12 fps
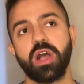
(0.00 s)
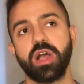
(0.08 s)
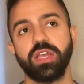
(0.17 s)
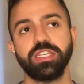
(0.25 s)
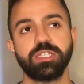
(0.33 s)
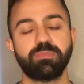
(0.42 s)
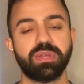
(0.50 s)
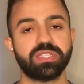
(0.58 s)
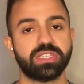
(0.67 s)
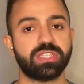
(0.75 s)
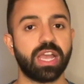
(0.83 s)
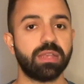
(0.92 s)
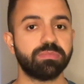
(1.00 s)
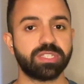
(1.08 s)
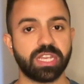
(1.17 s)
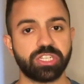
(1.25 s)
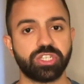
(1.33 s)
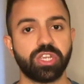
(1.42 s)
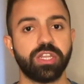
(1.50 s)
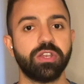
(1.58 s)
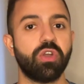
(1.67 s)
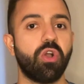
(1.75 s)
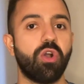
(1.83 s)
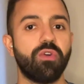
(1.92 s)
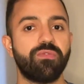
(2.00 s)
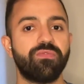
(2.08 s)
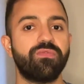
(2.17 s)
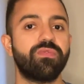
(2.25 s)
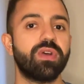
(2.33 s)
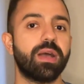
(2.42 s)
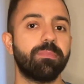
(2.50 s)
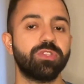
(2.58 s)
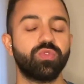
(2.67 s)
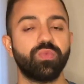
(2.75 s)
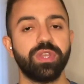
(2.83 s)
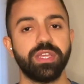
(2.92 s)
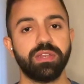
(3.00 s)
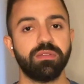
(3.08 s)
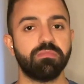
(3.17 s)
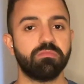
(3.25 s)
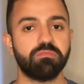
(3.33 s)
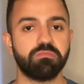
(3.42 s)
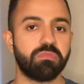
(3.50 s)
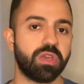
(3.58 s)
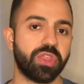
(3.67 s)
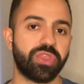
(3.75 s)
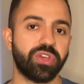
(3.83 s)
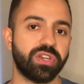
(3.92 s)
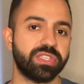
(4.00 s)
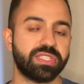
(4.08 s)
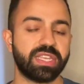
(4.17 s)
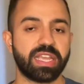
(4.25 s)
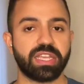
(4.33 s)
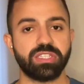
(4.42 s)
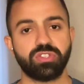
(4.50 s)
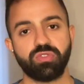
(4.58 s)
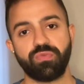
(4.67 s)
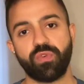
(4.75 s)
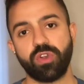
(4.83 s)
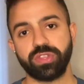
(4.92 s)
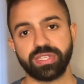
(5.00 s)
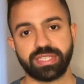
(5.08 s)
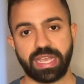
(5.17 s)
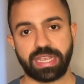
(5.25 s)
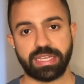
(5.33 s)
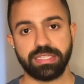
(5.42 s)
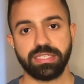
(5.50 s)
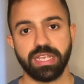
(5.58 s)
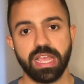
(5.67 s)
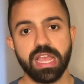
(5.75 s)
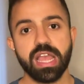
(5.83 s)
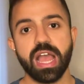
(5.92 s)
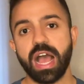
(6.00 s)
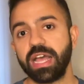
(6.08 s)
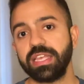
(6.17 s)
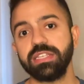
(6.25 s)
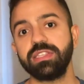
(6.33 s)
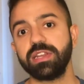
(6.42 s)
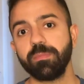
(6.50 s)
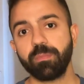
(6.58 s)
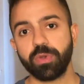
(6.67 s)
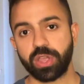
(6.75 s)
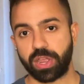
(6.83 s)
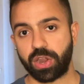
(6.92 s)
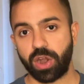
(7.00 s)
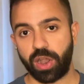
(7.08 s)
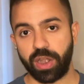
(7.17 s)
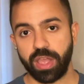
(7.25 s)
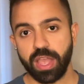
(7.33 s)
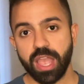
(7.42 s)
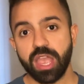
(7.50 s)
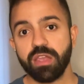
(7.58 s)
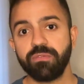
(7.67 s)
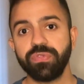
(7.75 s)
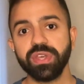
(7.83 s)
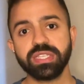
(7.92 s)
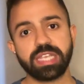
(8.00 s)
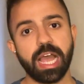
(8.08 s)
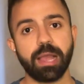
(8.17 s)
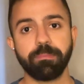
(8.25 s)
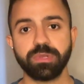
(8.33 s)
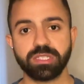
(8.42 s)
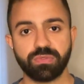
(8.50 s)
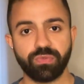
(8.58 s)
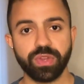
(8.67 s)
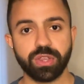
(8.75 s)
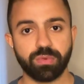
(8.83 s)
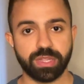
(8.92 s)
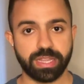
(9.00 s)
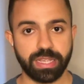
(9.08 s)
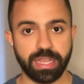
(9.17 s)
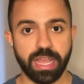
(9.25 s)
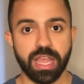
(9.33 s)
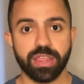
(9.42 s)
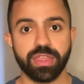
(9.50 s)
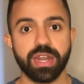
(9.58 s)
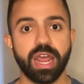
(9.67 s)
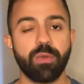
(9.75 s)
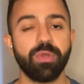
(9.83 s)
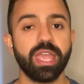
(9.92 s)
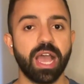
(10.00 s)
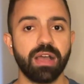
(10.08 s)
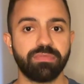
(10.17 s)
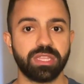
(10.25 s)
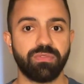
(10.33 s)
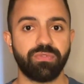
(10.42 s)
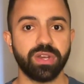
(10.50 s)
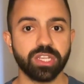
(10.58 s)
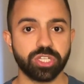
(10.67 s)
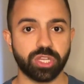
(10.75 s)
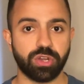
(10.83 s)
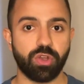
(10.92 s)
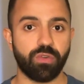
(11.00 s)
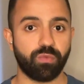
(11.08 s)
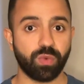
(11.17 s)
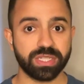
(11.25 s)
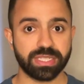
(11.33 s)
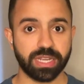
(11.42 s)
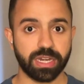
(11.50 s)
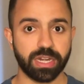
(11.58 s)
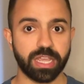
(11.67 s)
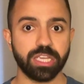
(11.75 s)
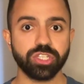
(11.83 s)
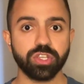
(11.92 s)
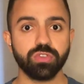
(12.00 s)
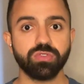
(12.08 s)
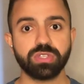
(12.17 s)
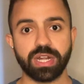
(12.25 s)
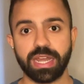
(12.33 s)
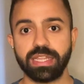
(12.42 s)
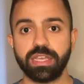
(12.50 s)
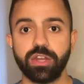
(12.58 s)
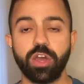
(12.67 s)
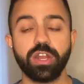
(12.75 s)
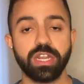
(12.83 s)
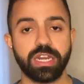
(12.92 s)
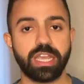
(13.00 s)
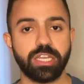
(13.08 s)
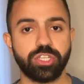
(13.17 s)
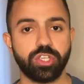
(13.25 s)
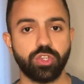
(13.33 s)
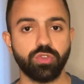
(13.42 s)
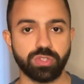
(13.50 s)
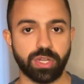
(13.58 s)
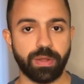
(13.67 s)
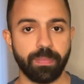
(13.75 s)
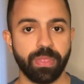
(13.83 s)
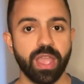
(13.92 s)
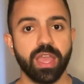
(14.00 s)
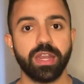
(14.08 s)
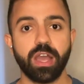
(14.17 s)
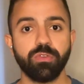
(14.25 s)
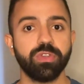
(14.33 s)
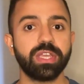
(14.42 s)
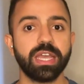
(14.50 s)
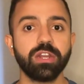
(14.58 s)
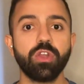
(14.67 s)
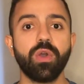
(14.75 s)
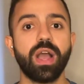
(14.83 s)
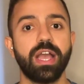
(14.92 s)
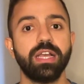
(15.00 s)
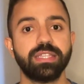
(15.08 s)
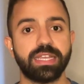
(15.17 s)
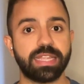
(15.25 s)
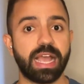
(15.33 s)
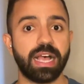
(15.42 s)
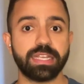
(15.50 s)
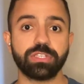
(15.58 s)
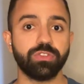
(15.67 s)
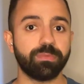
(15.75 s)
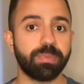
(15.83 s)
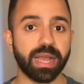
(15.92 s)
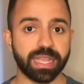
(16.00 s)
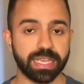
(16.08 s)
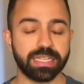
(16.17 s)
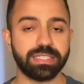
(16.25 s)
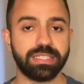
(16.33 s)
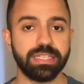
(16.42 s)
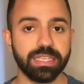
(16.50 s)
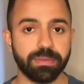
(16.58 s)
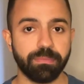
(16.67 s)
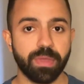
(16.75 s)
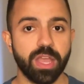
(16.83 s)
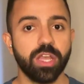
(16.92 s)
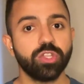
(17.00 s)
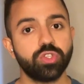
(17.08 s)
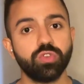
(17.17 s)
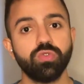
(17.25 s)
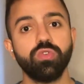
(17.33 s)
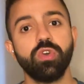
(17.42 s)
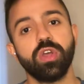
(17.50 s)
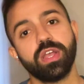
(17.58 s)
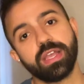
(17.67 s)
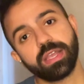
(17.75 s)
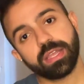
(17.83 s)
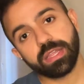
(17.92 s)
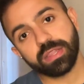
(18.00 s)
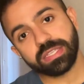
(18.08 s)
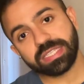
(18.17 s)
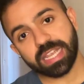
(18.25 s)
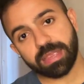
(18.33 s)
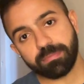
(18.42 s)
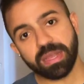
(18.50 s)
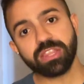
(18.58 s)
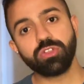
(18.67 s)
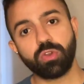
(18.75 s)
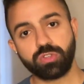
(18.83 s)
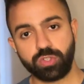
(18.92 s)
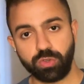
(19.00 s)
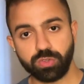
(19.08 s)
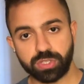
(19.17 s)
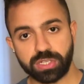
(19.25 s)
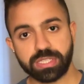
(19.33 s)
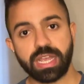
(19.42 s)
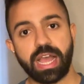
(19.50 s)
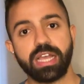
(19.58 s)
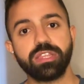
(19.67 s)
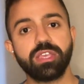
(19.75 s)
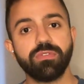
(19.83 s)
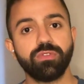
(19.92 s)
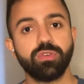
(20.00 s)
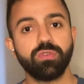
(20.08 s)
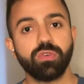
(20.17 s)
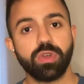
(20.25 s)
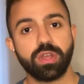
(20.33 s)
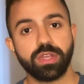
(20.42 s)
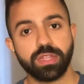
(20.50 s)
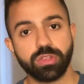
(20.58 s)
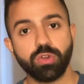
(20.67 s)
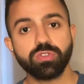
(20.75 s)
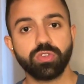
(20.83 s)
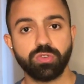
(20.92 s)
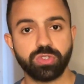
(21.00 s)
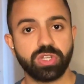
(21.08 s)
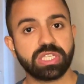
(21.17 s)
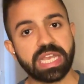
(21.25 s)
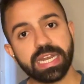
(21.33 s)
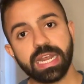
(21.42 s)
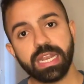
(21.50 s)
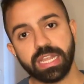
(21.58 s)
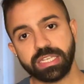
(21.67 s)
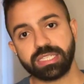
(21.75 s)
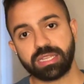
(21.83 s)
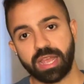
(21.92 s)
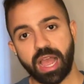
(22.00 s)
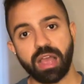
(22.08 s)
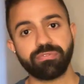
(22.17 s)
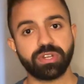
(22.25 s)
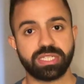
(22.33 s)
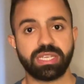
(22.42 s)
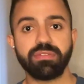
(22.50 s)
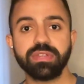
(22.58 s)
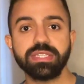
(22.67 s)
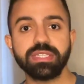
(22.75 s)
he spent a time session of between 30 seconds to 40 seconds, and he didn't book a car. If this happens frequently, then we have a definition of what's an engaging user and a non-engaging user. Now you can go ahead and ask your back-end team to segment those users and give you those users in a list after 7